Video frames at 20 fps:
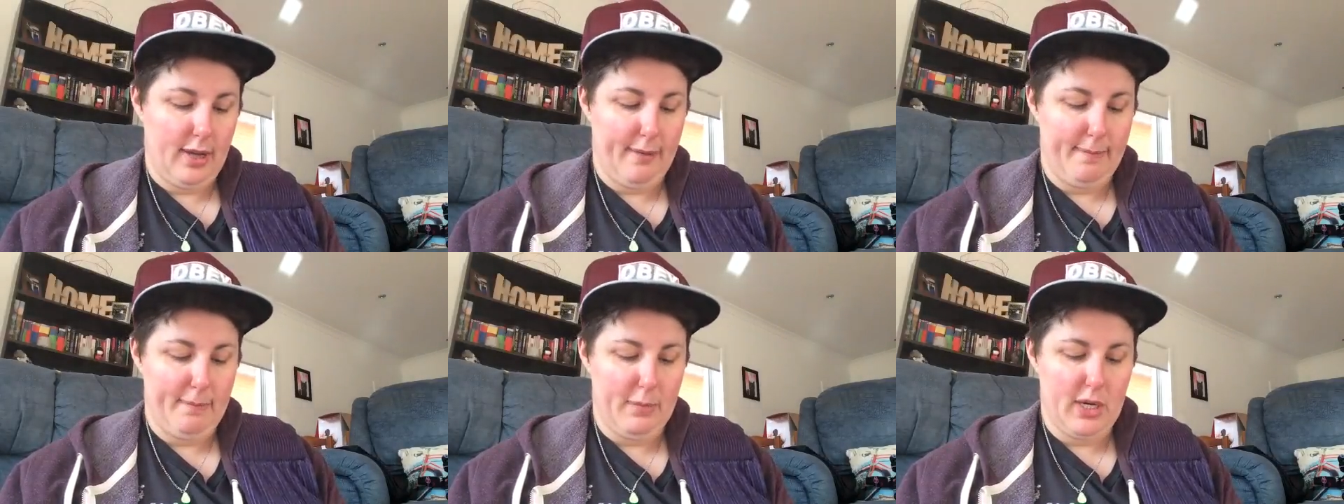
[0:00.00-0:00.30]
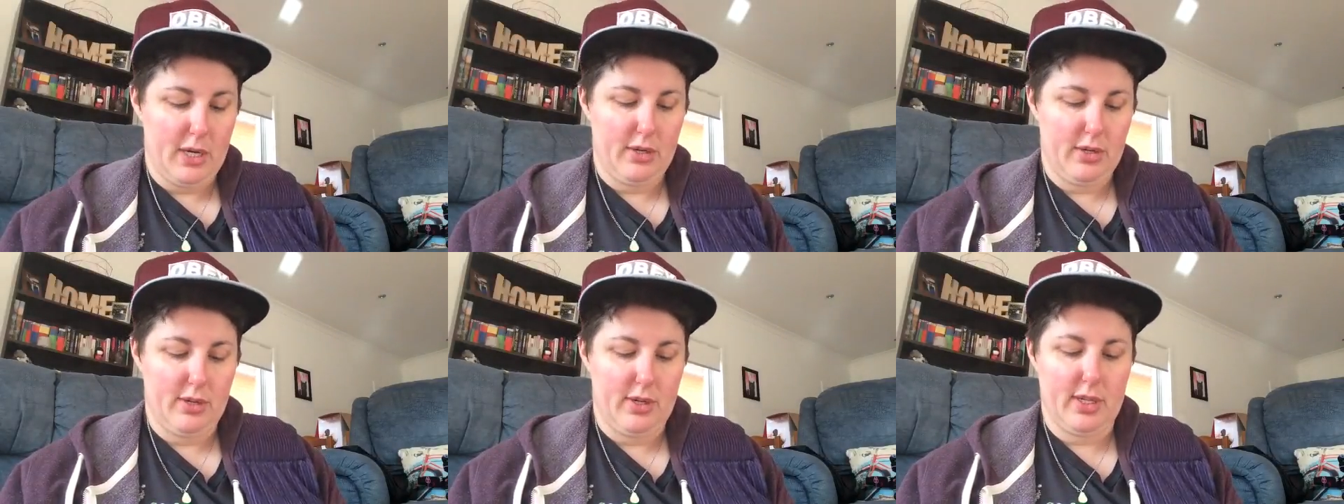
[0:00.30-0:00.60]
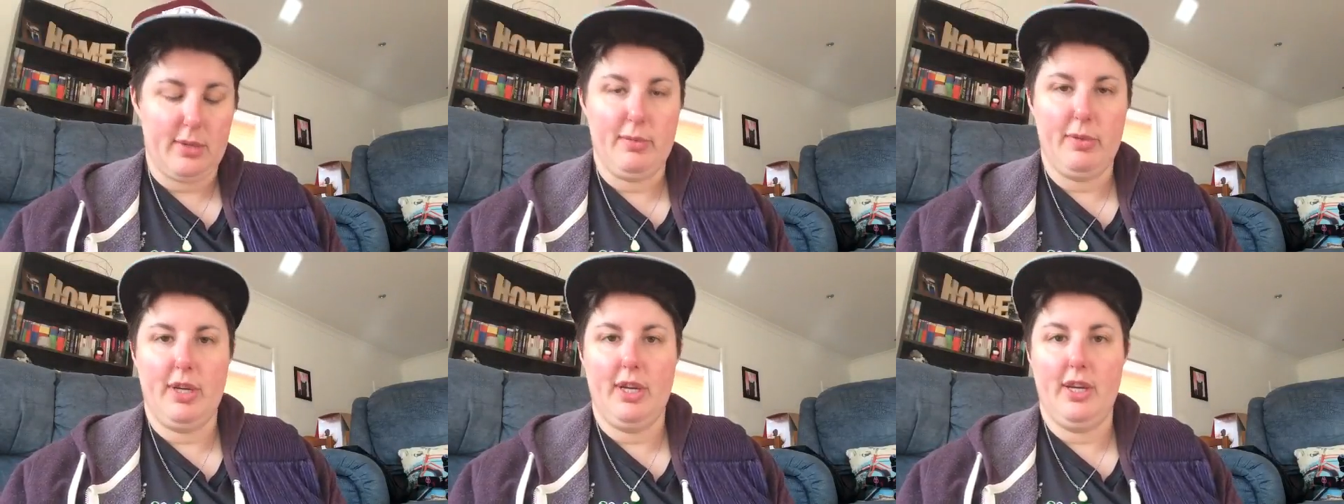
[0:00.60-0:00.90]
but
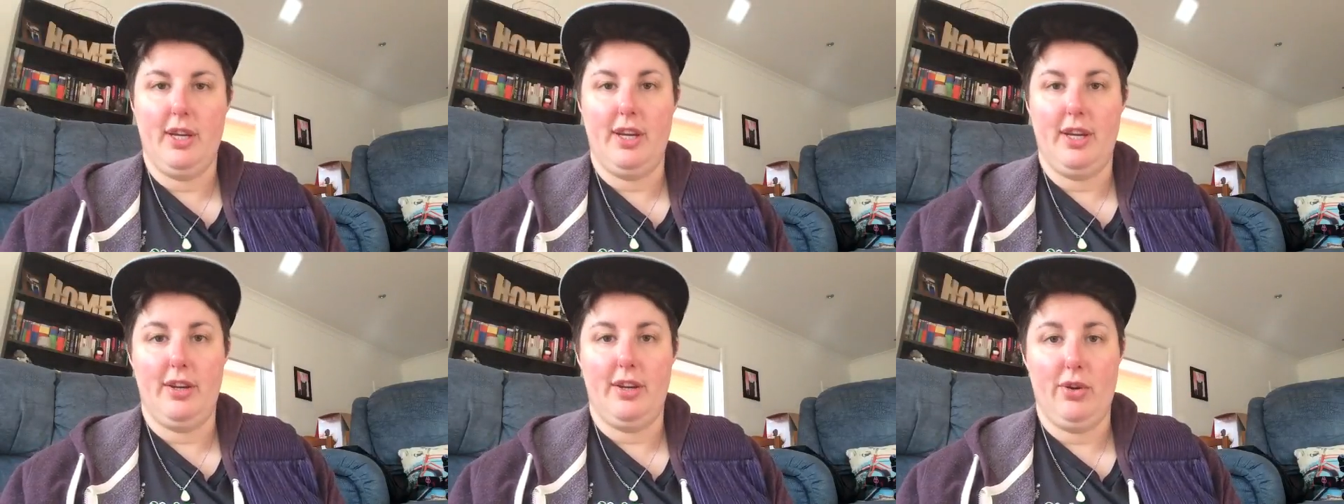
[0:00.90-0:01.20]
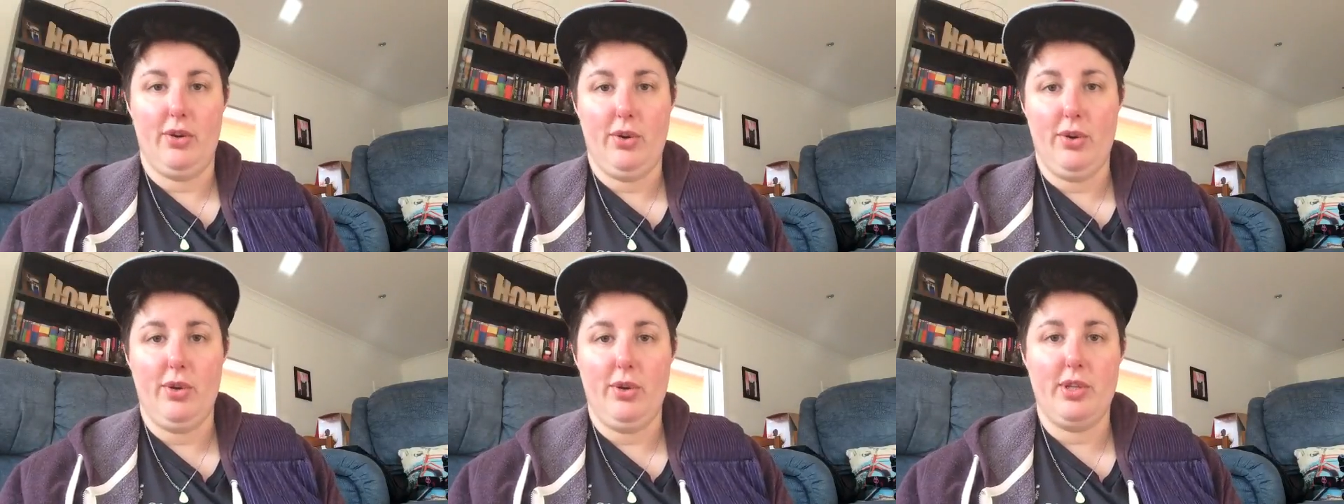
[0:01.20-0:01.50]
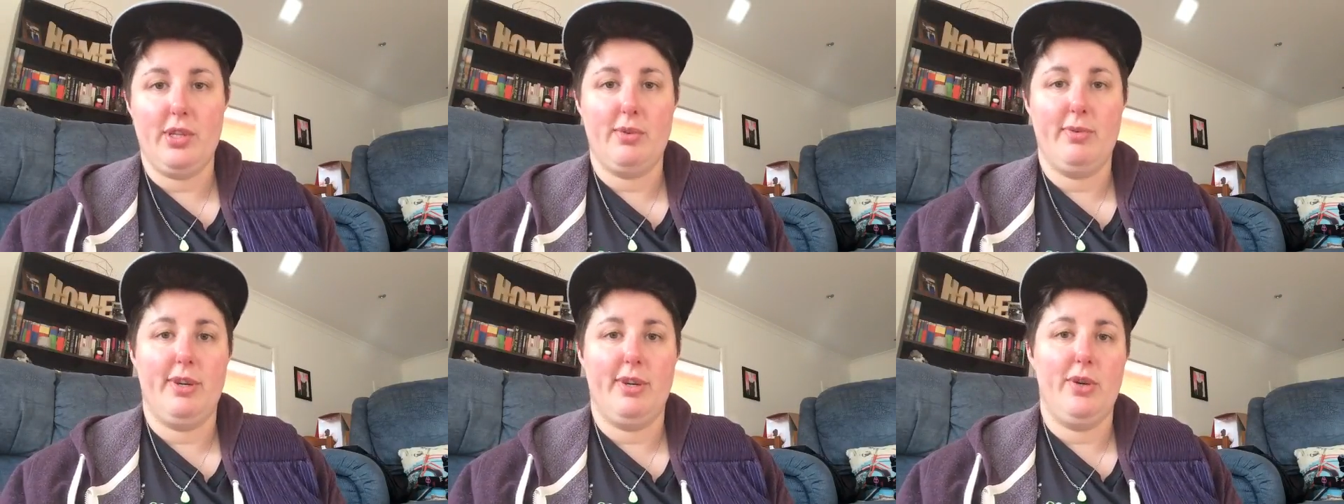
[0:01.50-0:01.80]
trust me, it
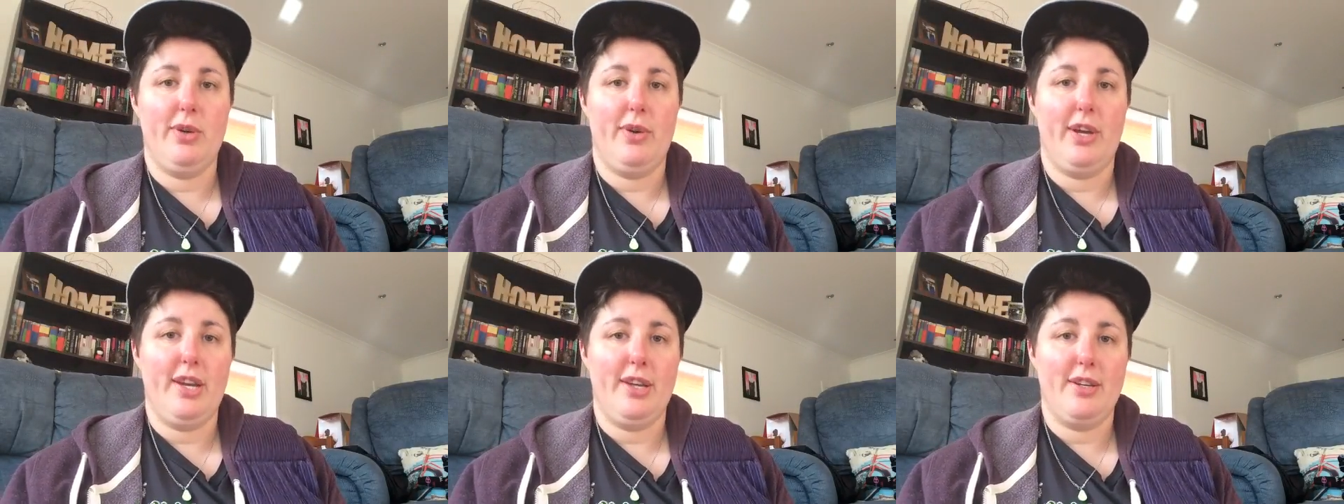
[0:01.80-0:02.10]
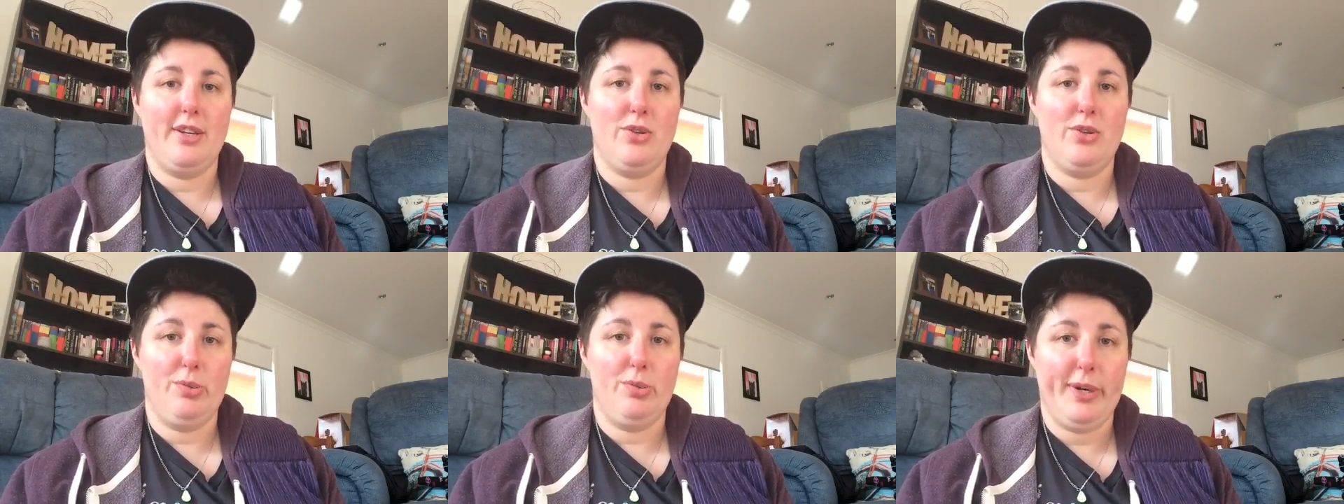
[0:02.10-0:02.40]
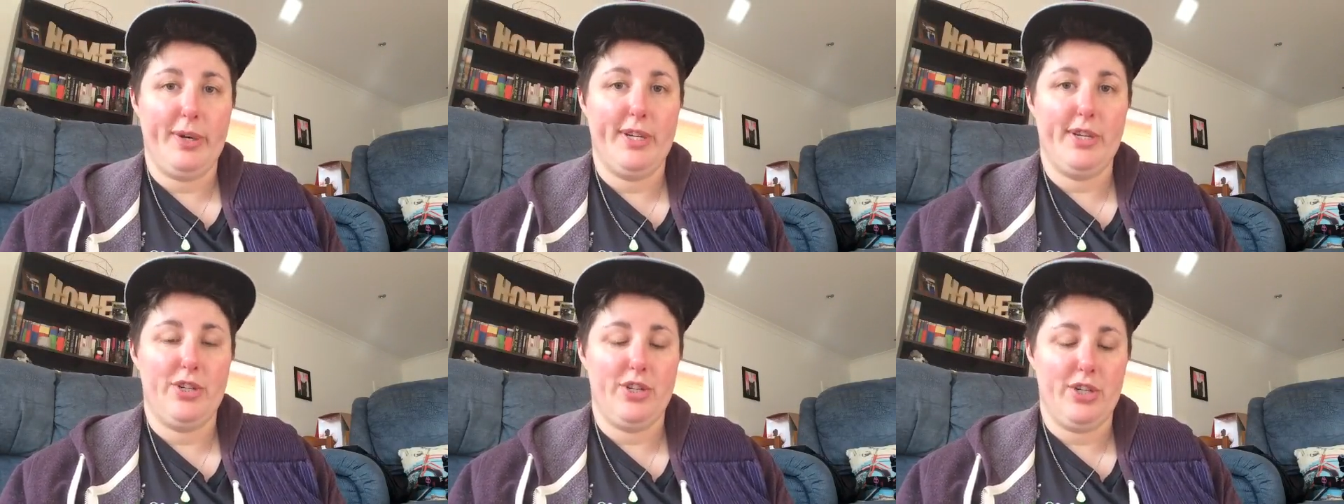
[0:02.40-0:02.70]
hurts when you eat too
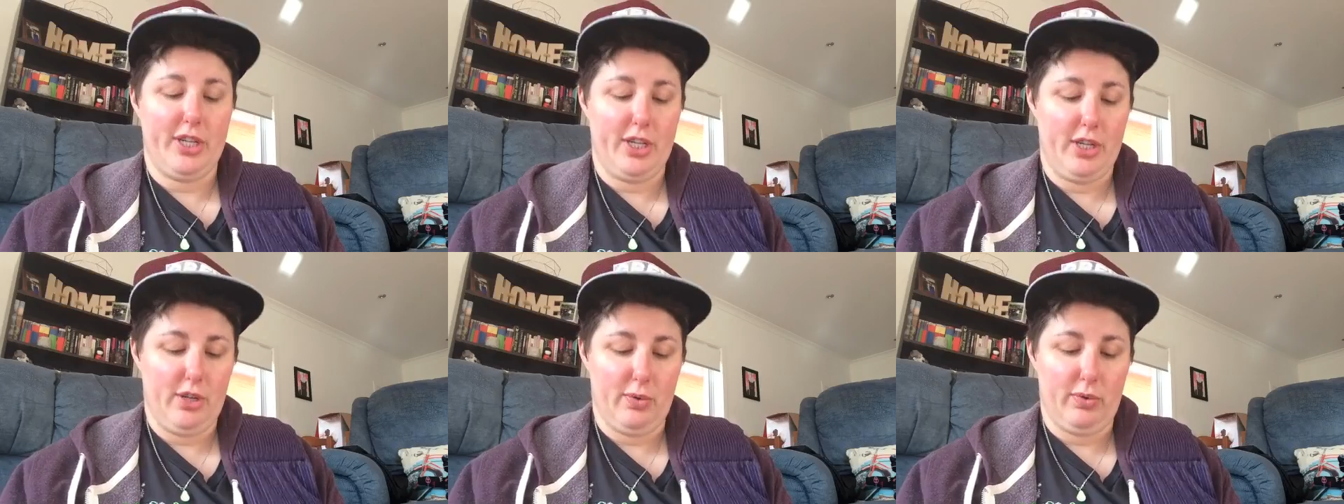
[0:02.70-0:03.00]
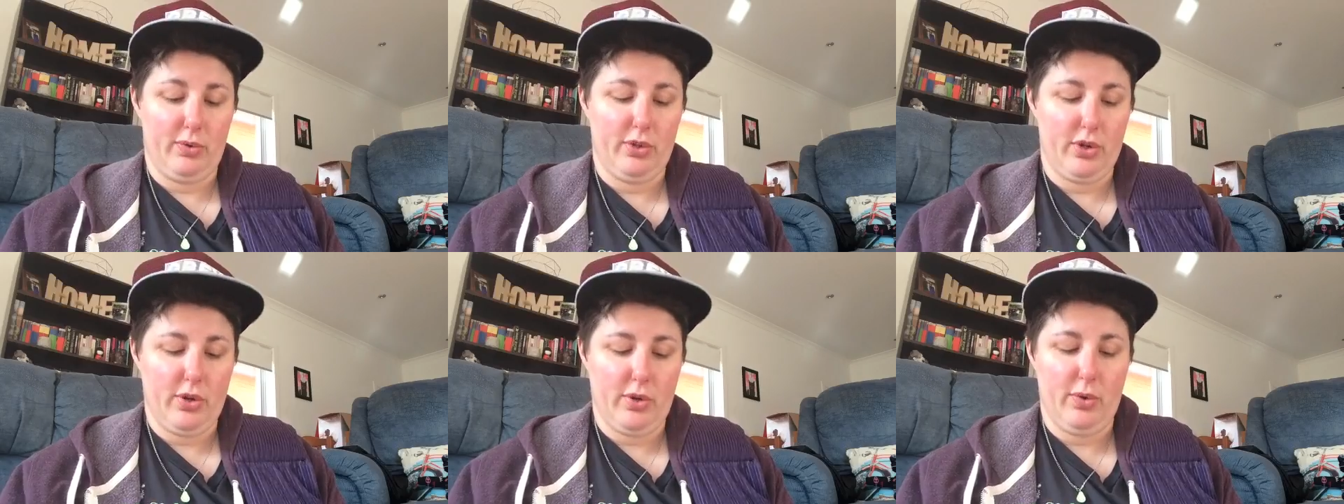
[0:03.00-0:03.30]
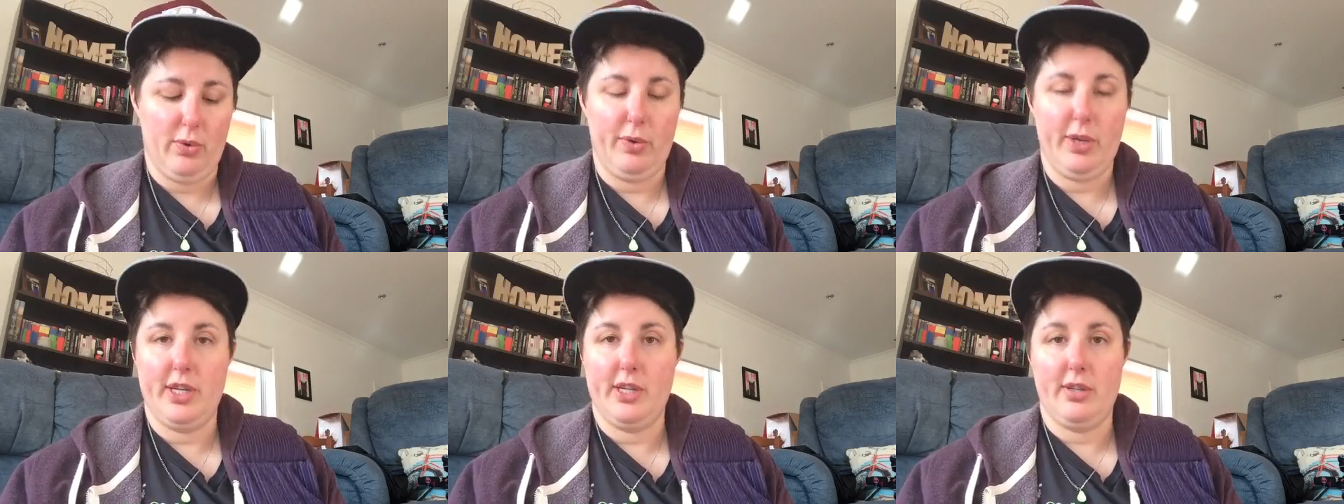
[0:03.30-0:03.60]
much and you'll
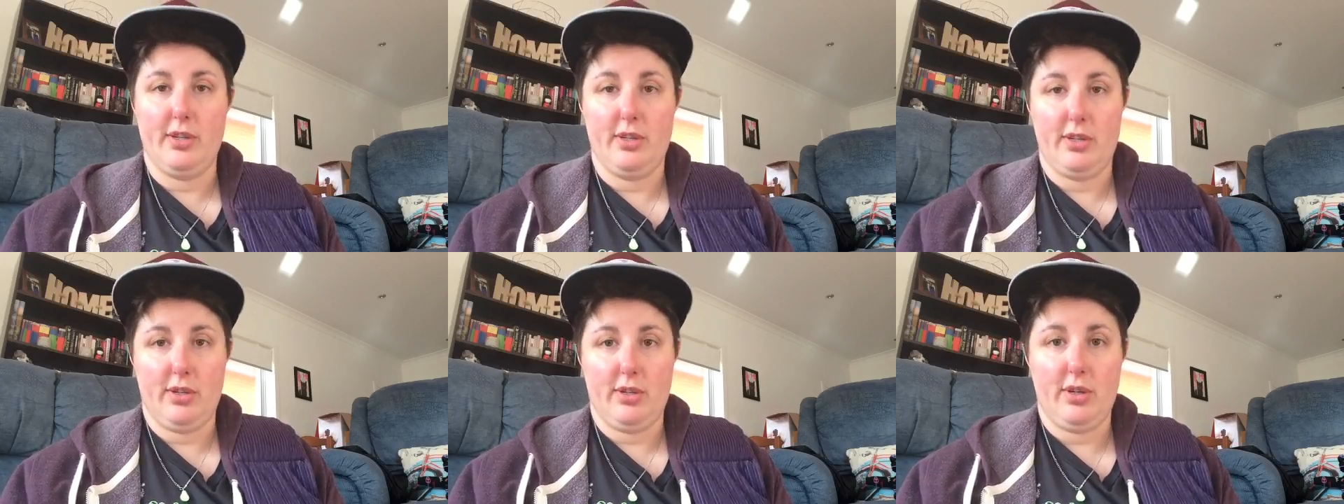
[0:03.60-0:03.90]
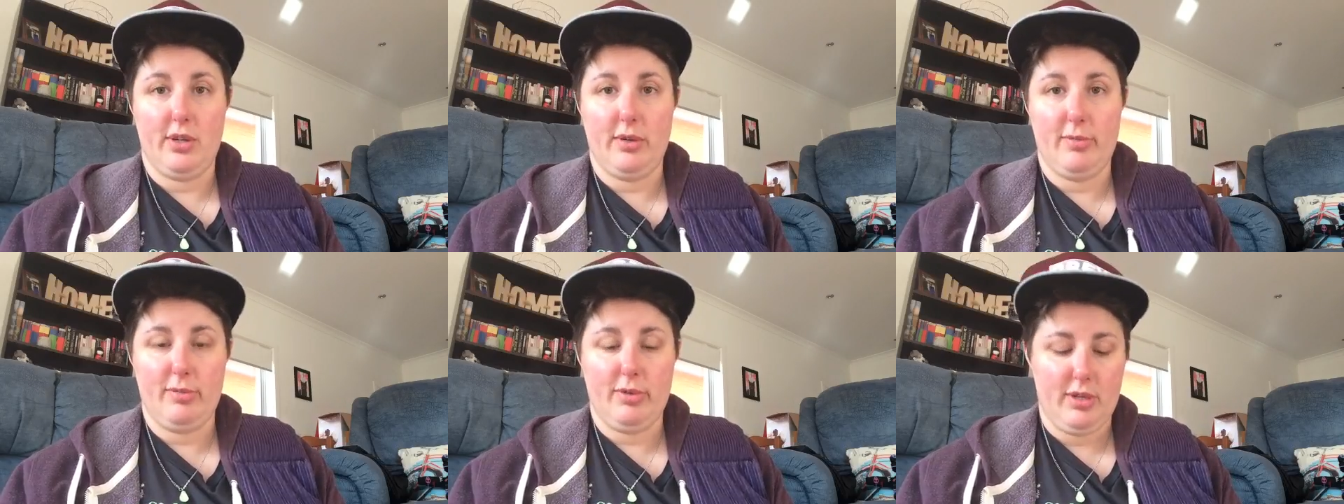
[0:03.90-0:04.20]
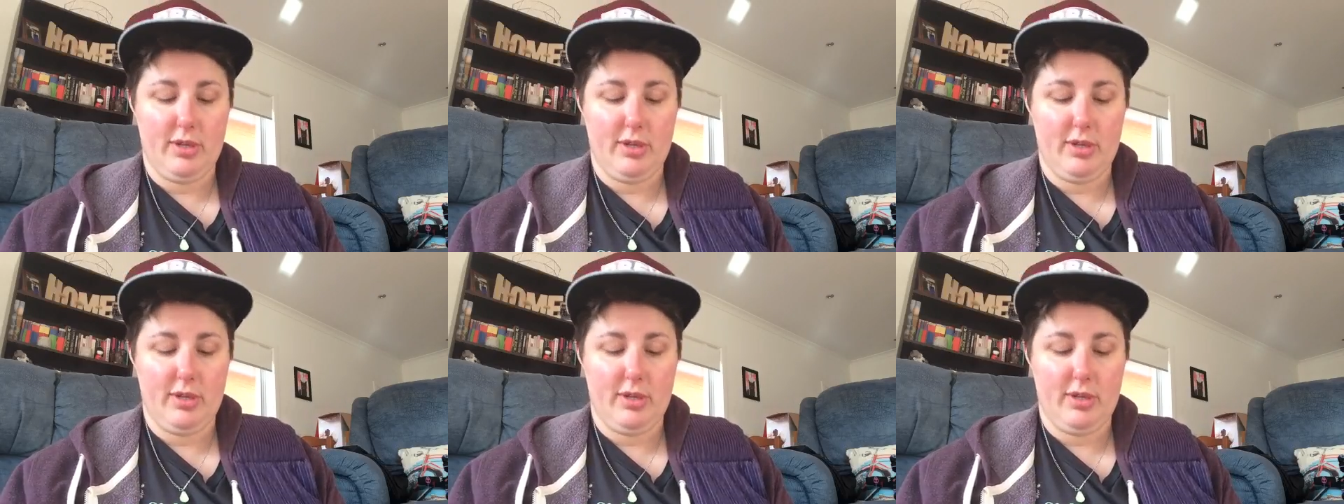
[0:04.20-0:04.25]
know when to stop.